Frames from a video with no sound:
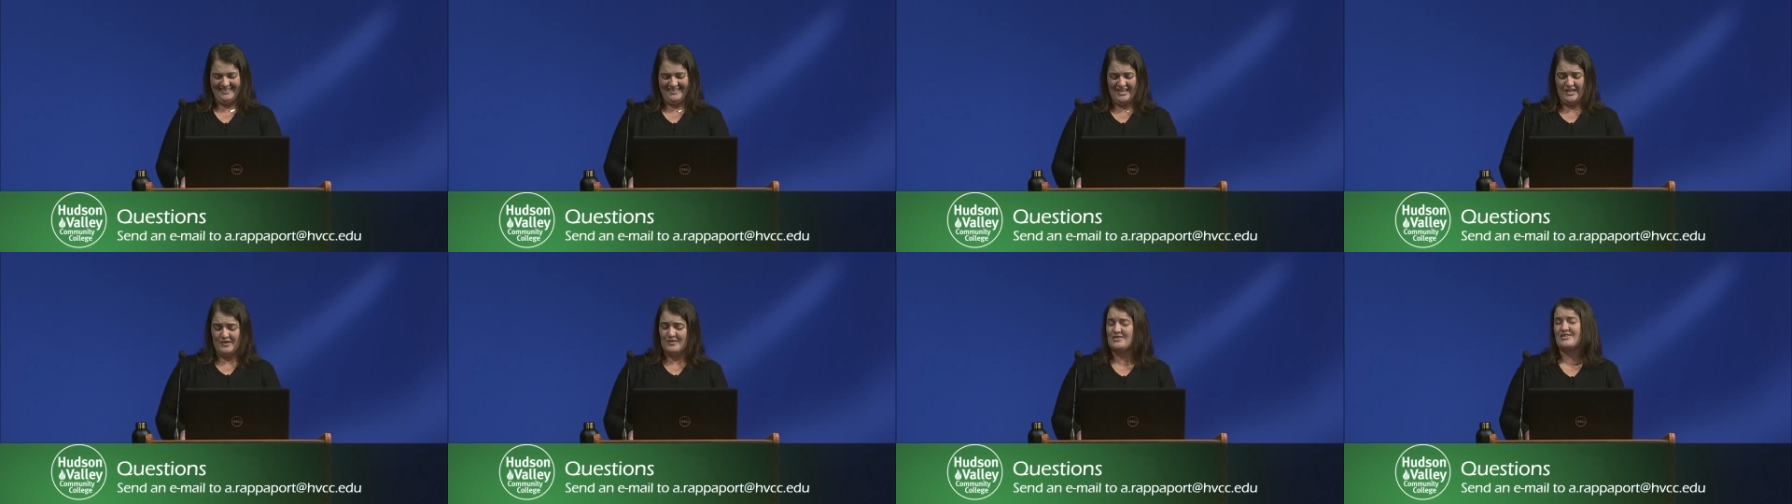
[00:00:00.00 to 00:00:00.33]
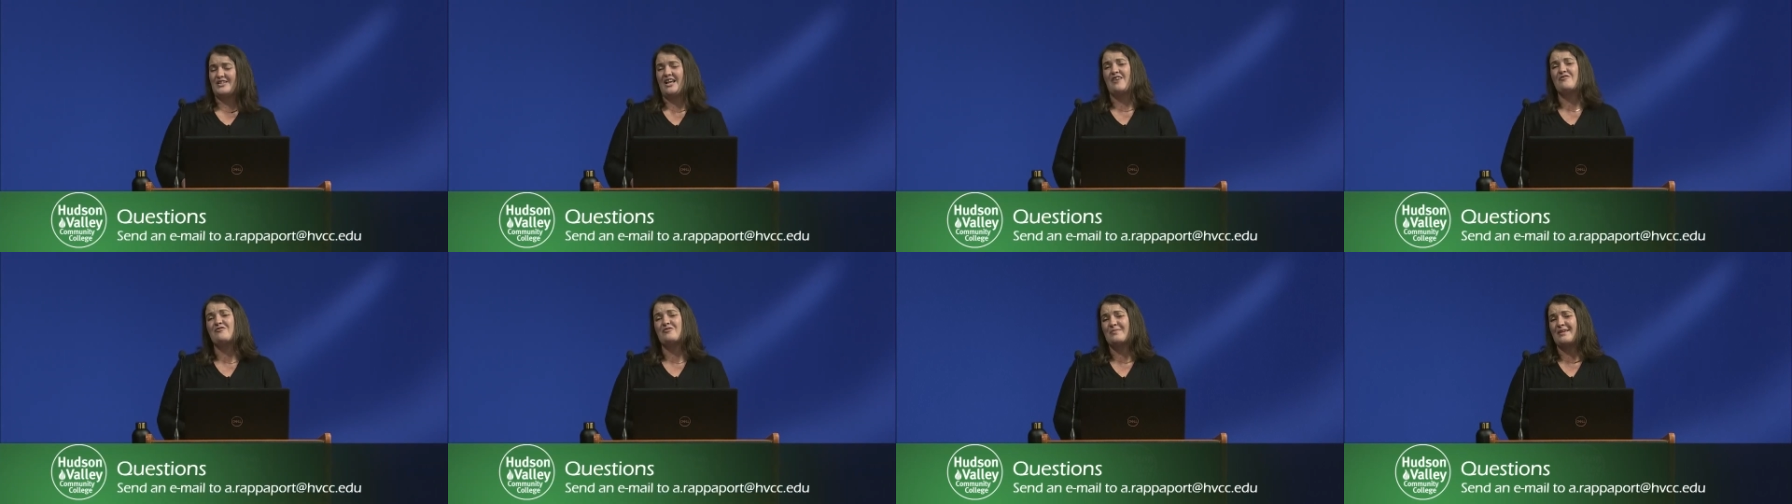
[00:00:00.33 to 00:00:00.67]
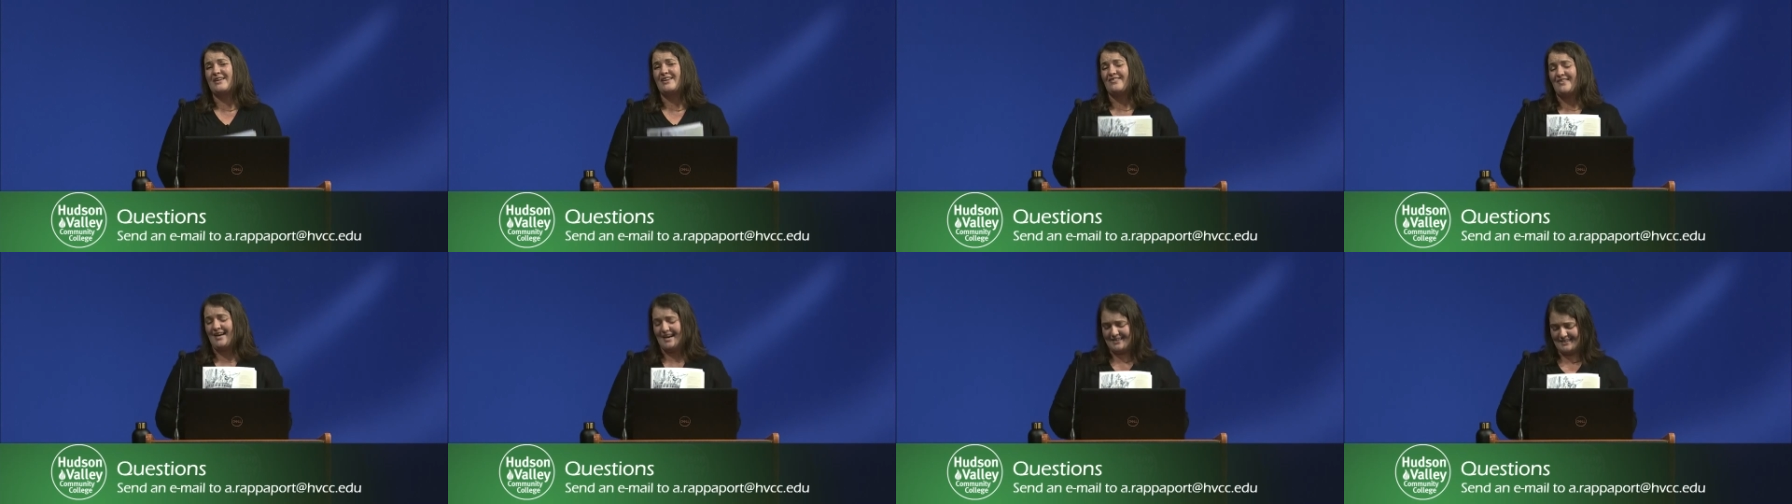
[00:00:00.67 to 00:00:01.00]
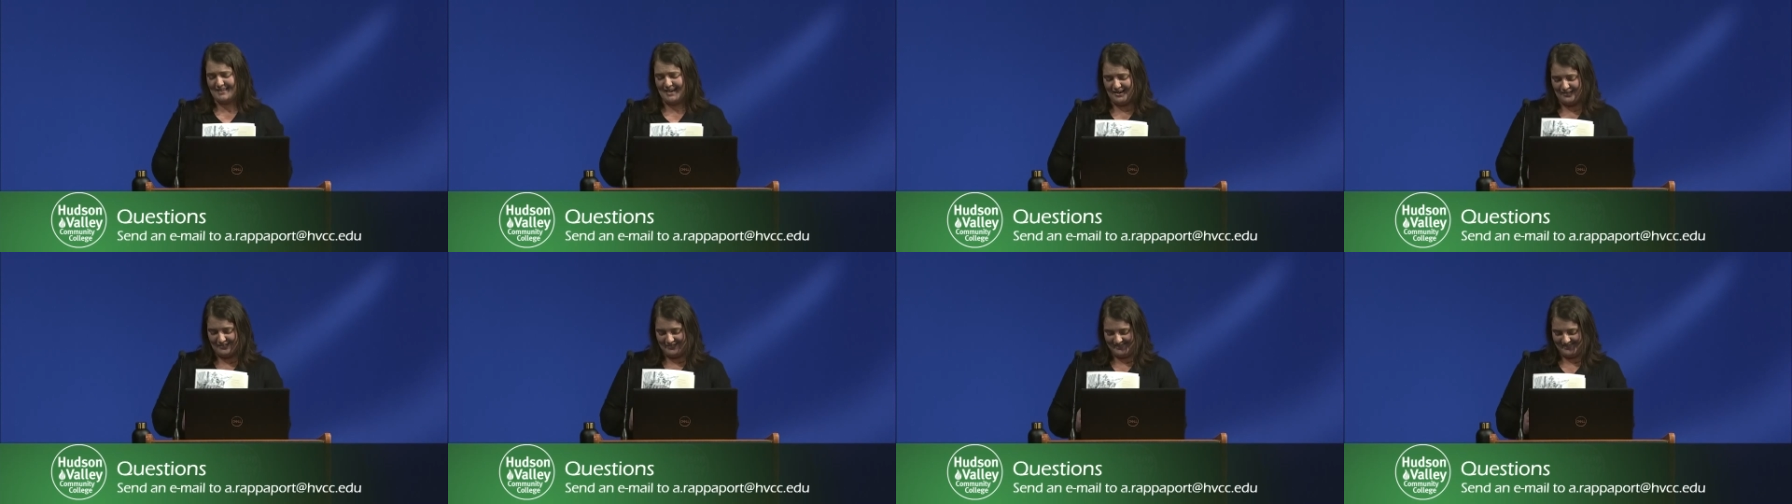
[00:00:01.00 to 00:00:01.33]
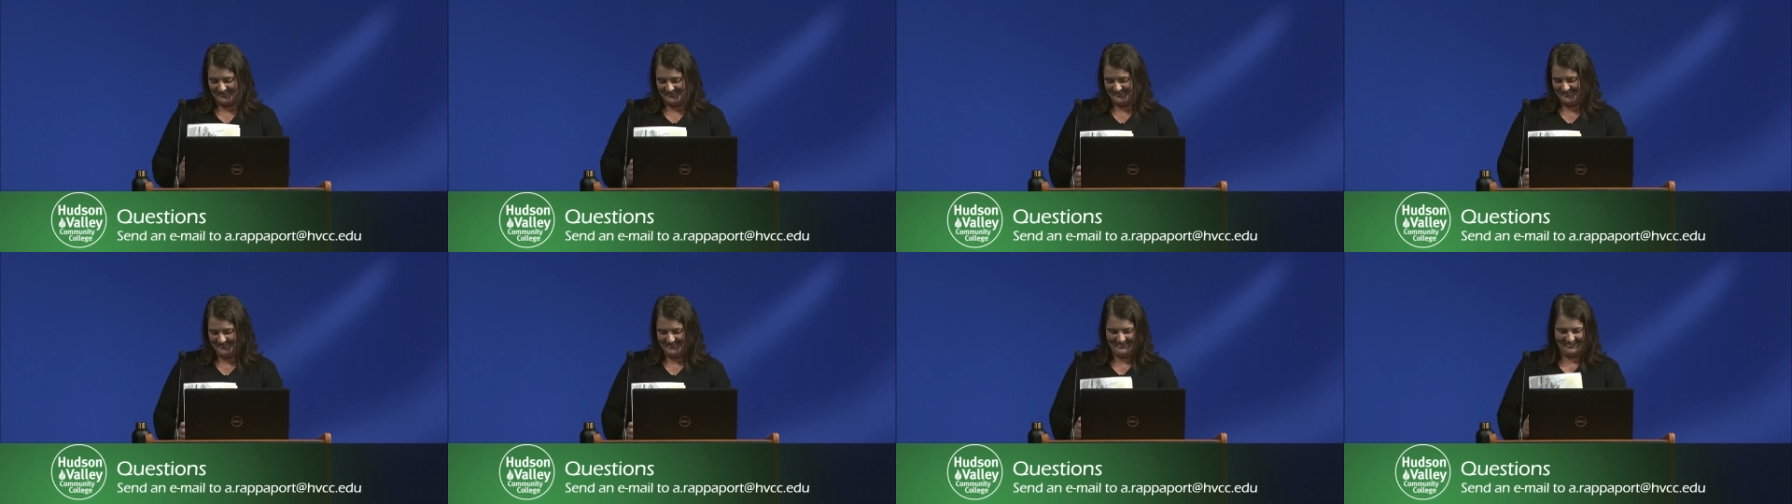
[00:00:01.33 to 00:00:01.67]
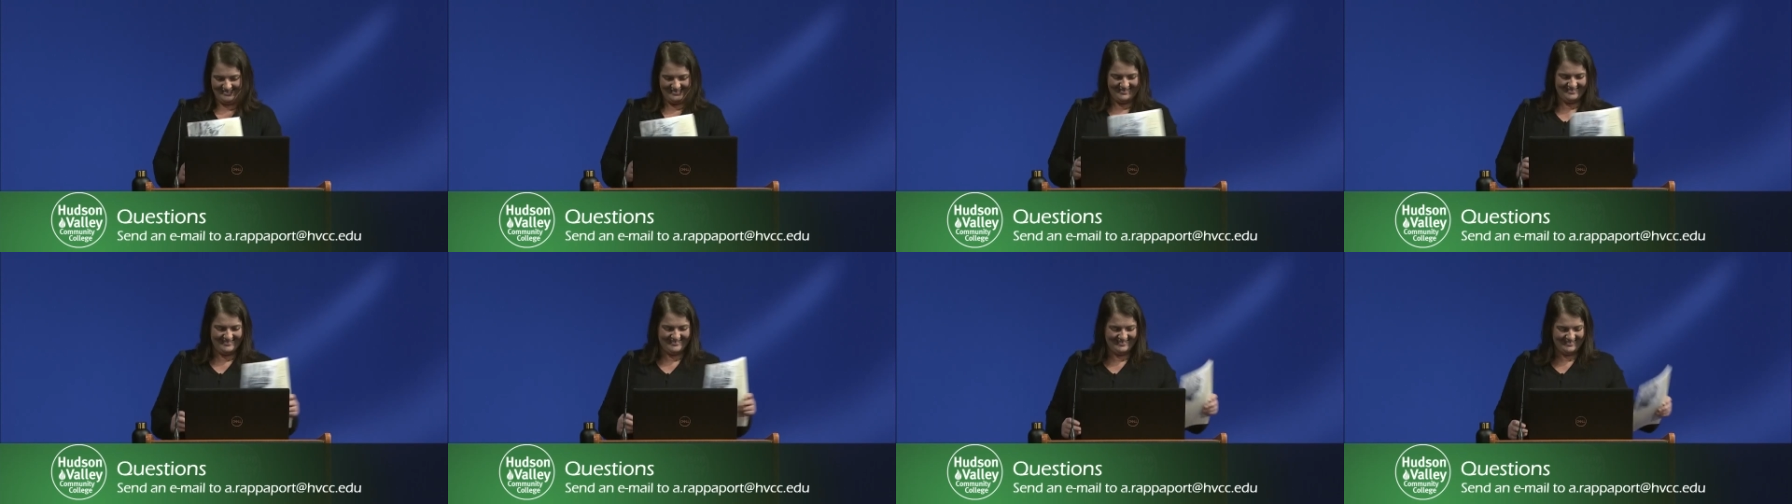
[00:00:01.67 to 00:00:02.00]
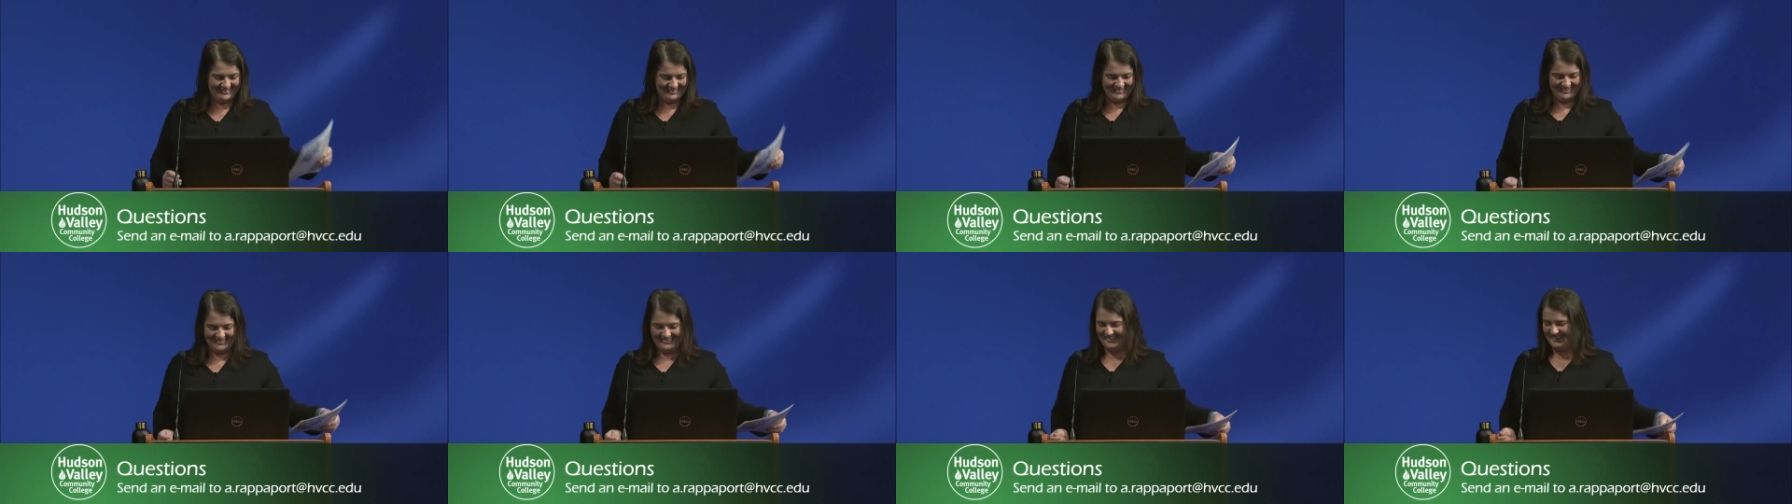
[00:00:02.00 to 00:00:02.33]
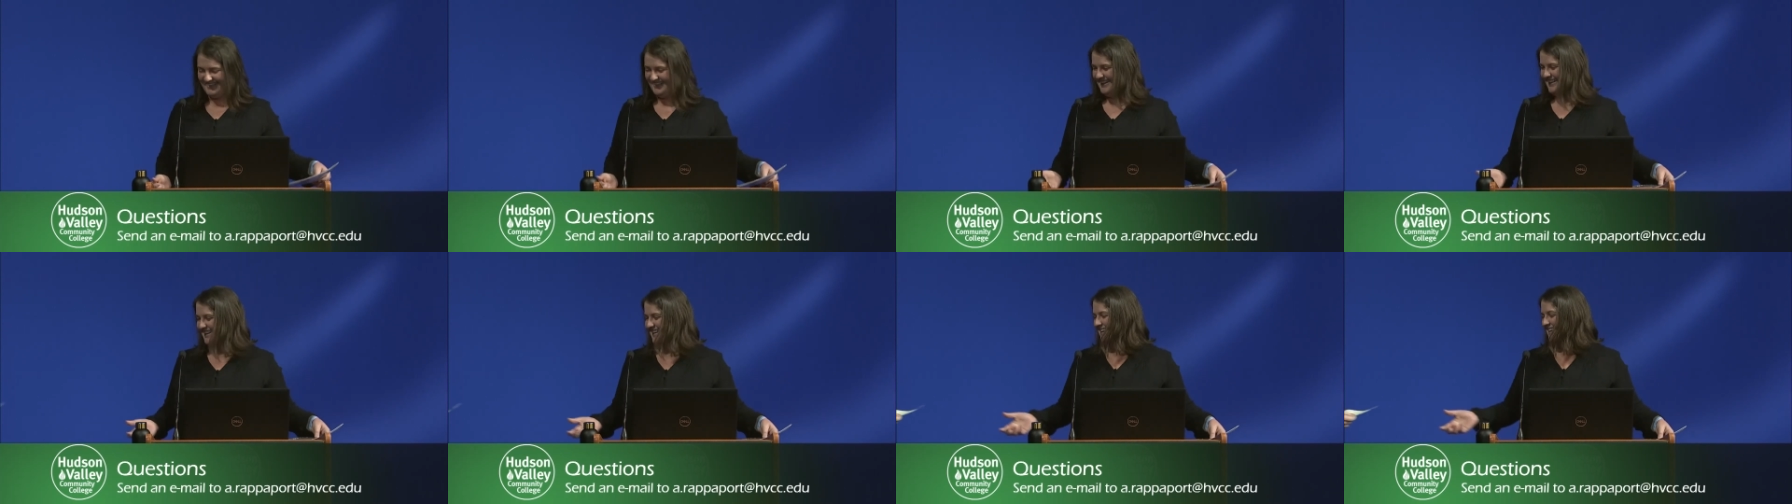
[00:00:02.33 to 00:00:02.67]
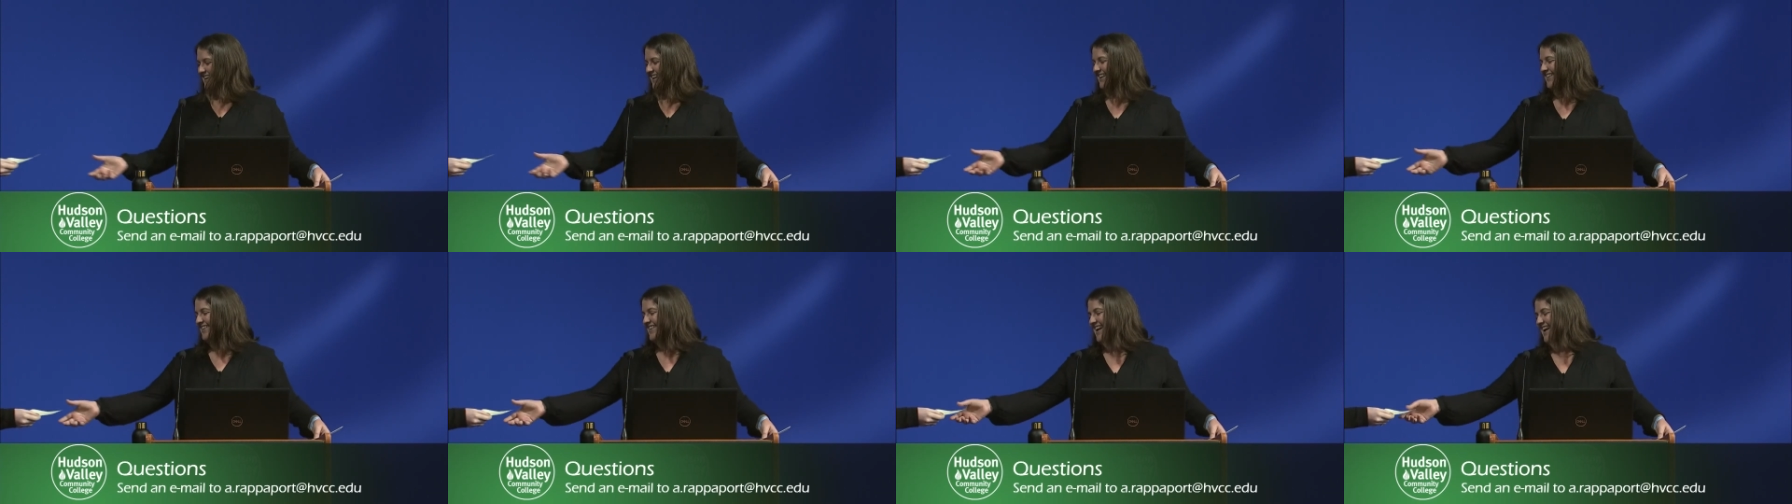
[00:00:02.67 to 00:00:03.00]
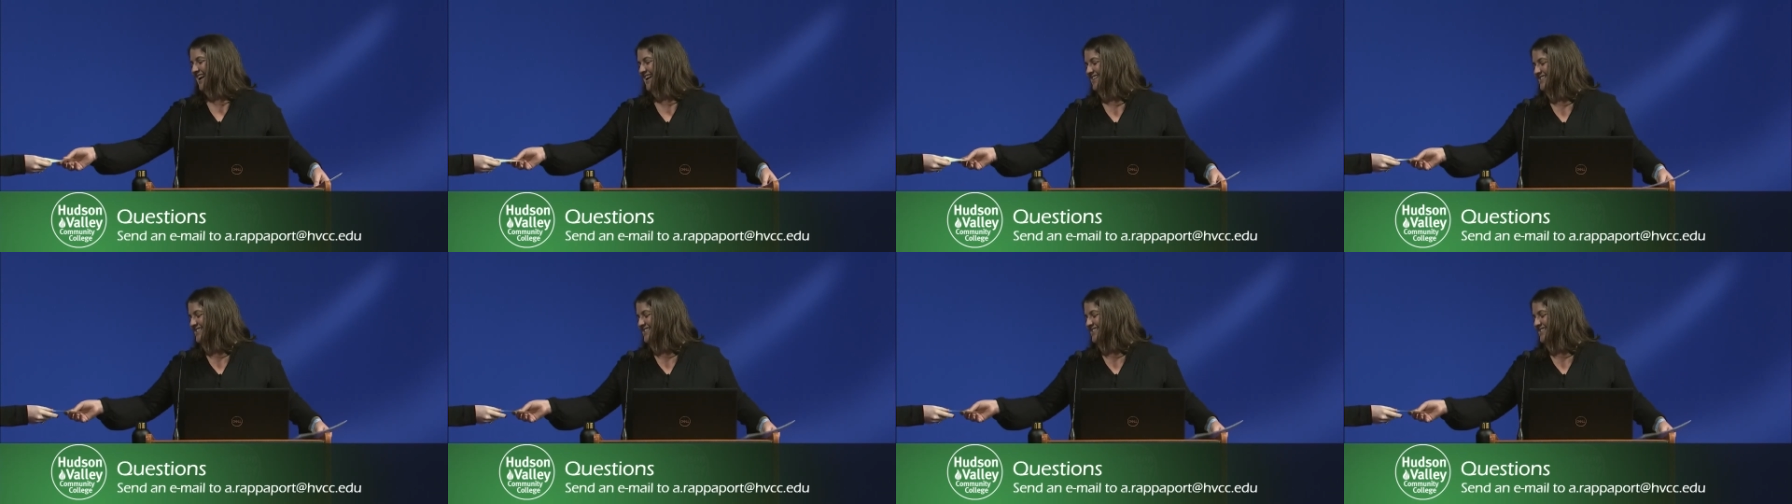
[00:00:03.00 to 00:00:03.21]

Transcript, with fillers: was a lot for me to write down. Okay,